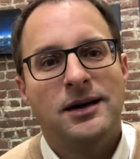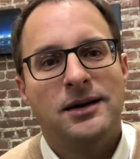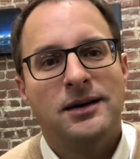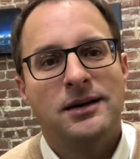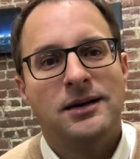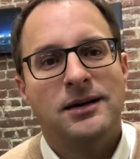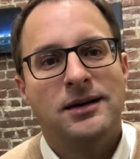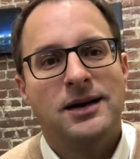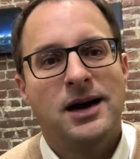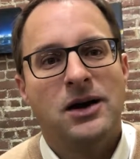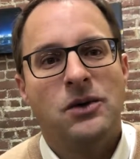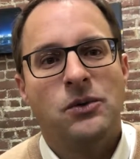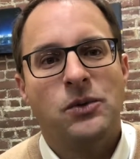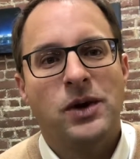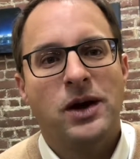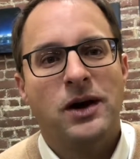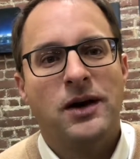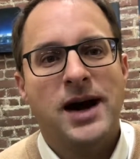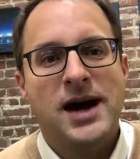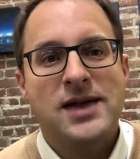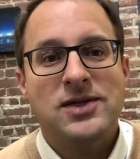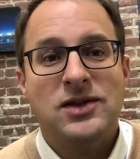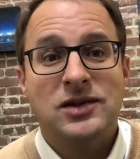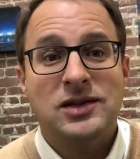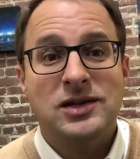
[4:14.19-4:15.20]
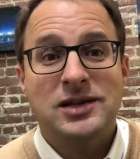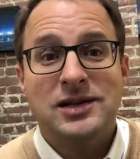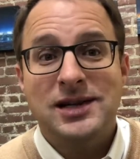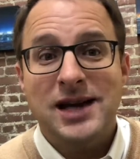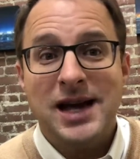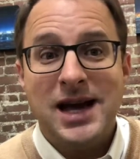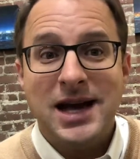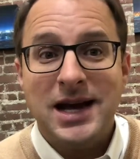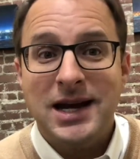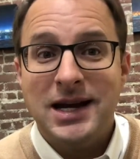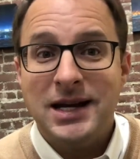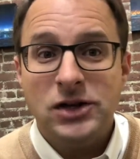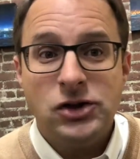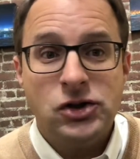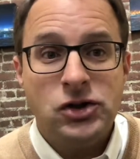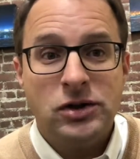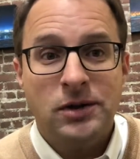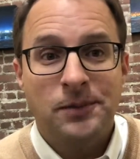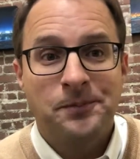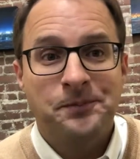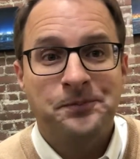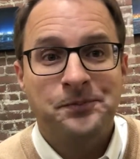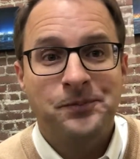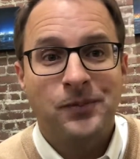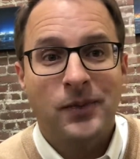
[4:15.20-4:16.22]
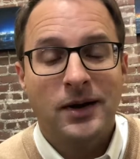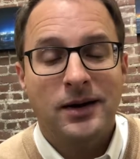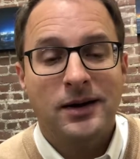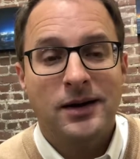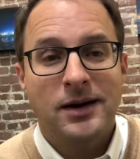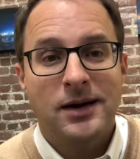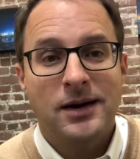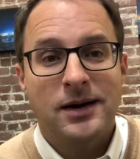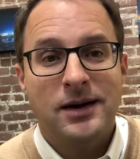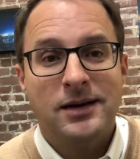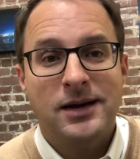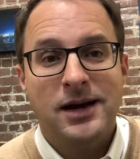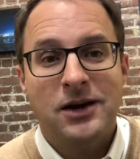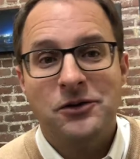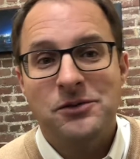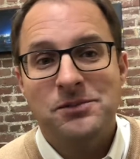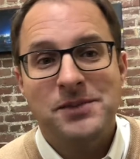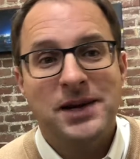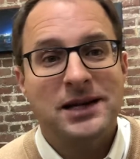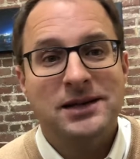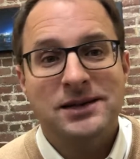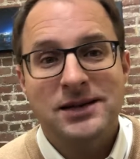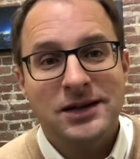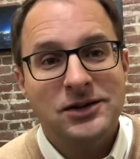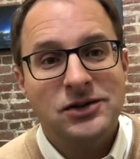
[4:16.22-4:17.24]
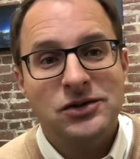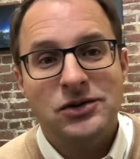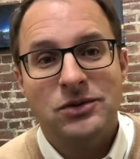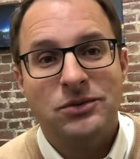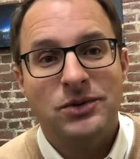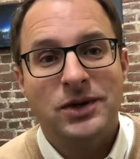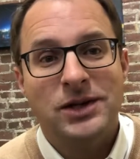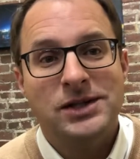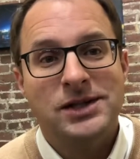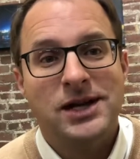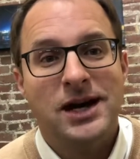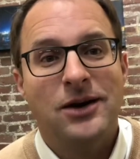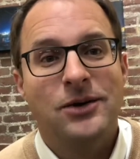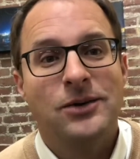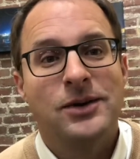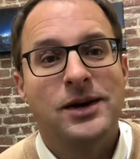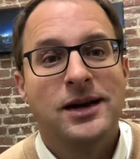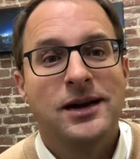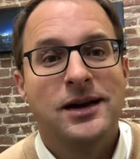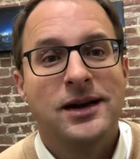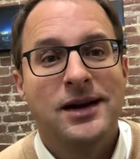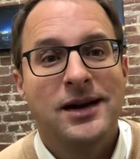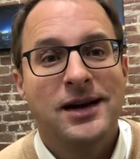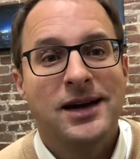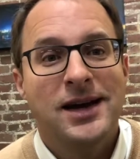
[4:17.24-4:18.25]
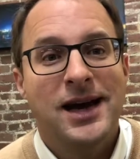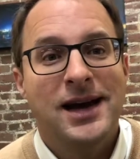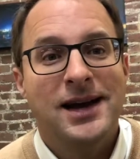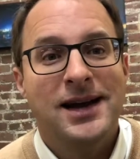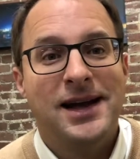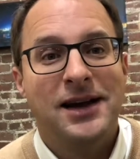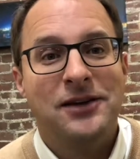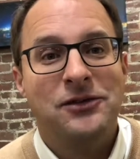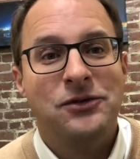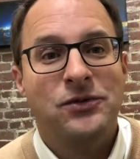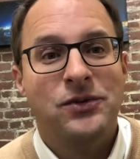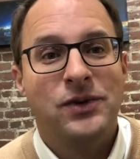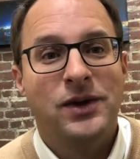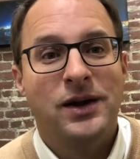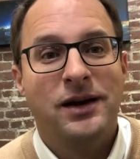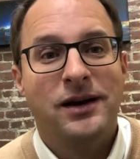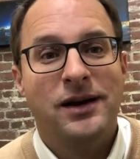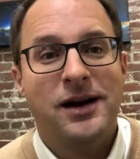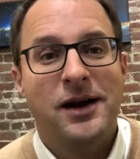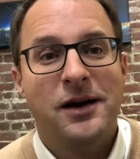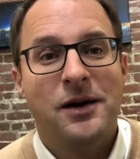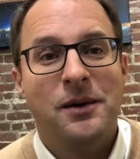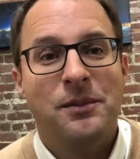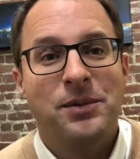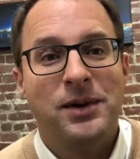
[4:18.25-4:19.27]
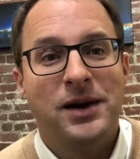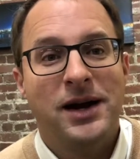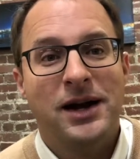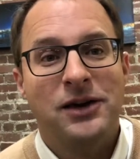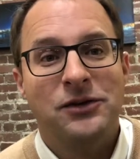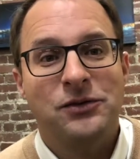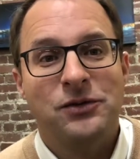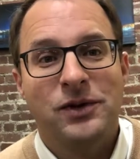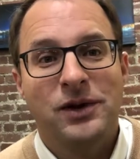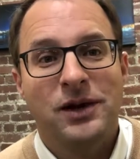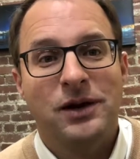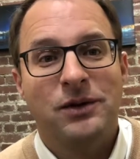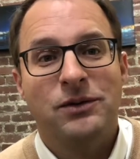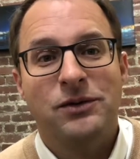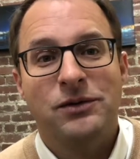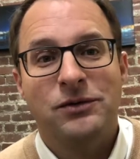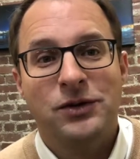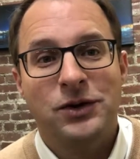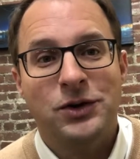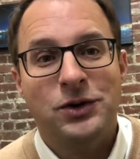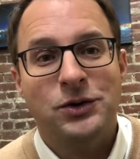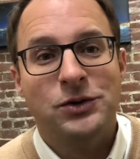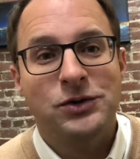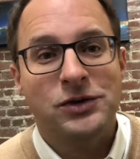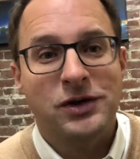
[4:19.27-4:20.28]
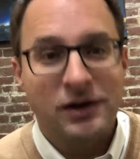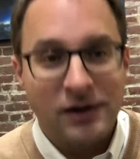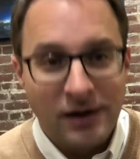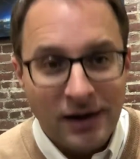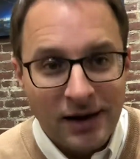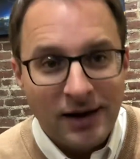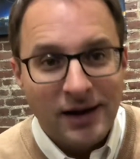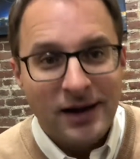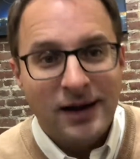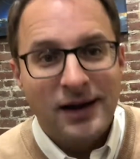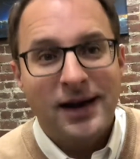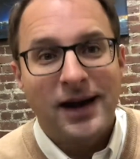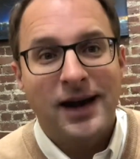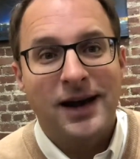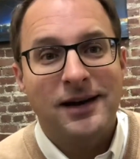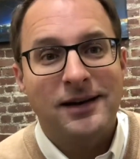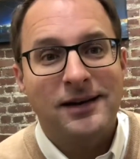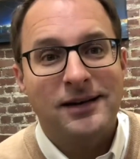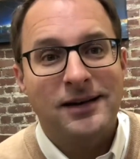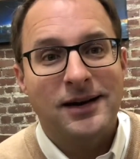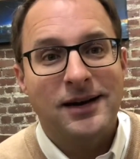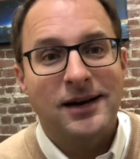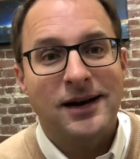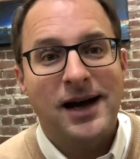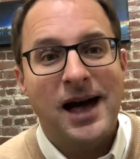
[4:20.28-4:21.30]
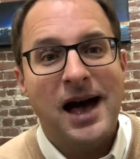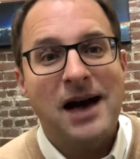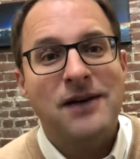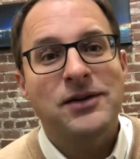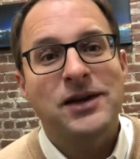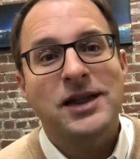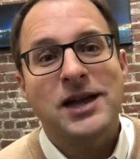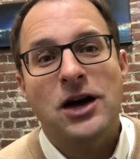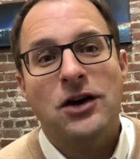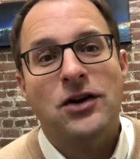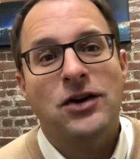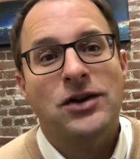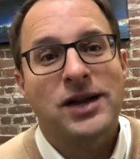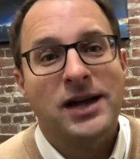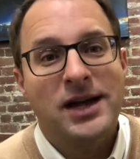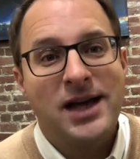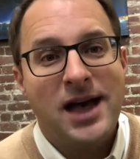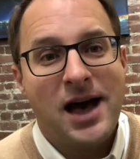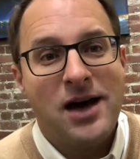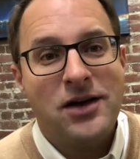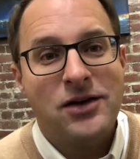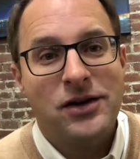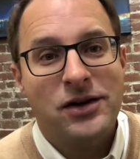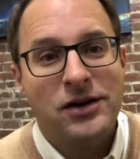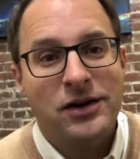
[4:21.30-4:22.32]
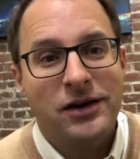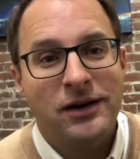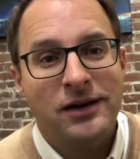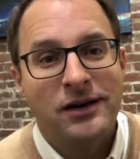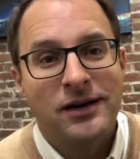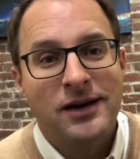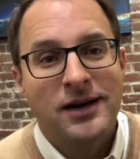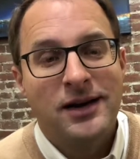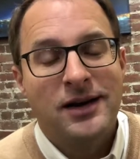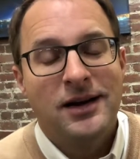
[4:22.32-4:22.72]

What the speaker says: that we are at the stage that would make sense to reach out and ask for their help and ask for their reviews. And having that on the calendar